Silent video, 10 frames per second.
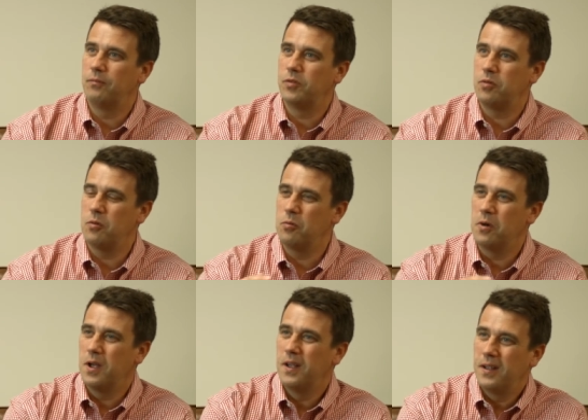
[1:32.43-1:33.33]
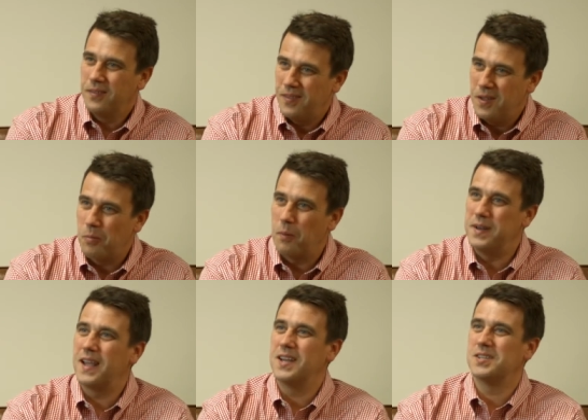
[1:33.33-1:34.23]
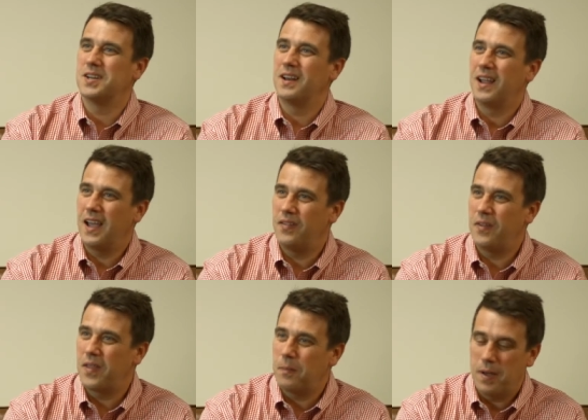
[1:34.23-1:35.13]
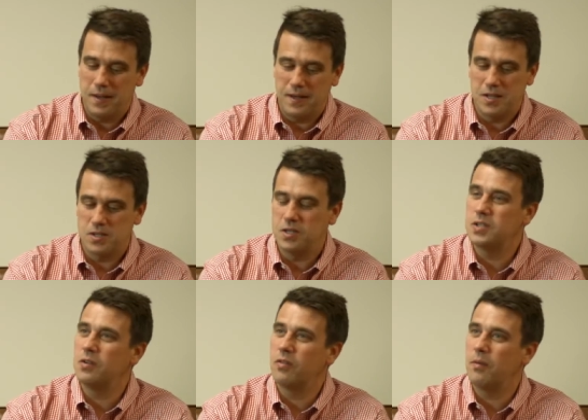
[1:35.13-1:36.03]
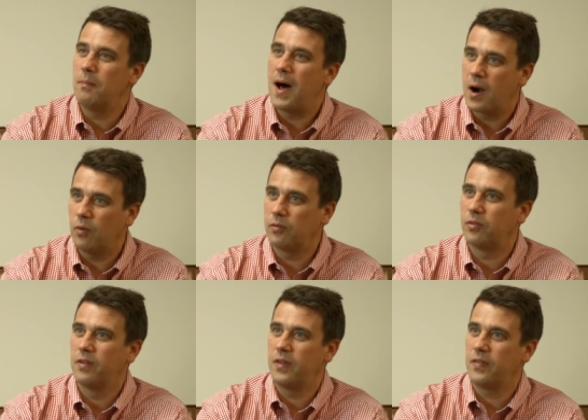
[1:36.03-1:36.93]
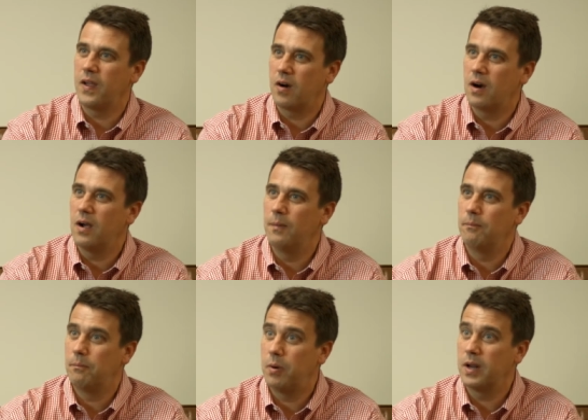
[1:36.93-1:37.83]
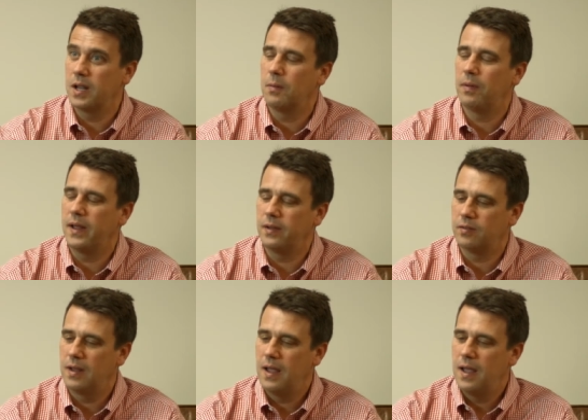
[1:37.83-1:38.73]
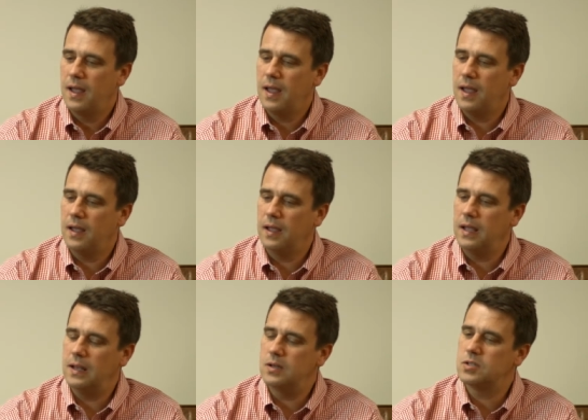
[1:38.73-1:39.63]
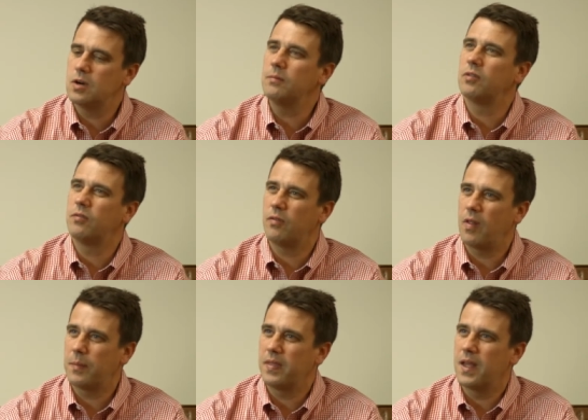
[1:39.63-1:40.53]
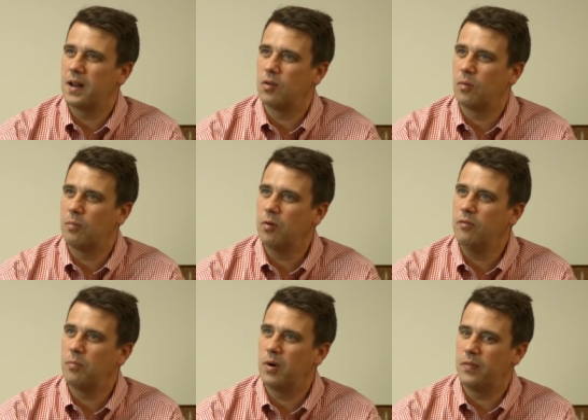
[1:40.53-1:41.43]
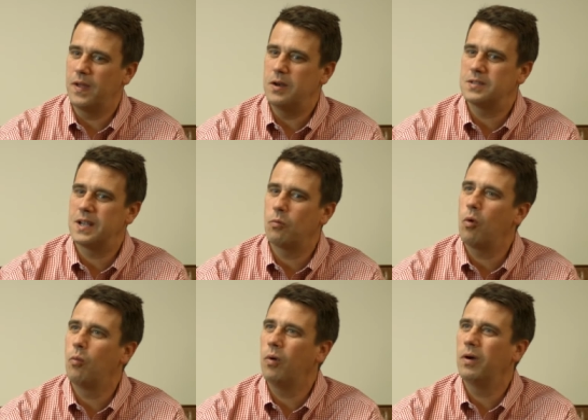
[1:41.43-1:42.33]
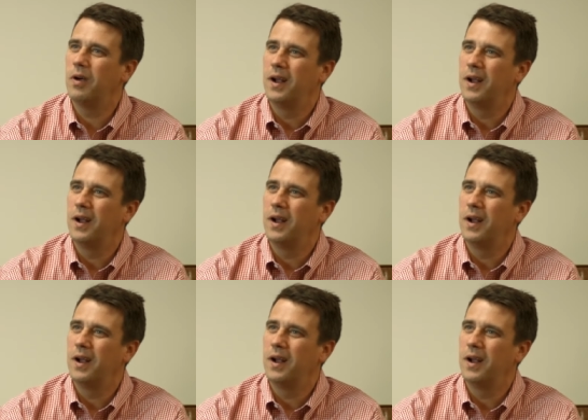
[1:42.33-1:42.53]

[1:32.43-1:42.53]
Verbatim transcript: to implementation, and that they pay attention to the models that they're putting into place. In terms of developing that into a proof point, then you say, well,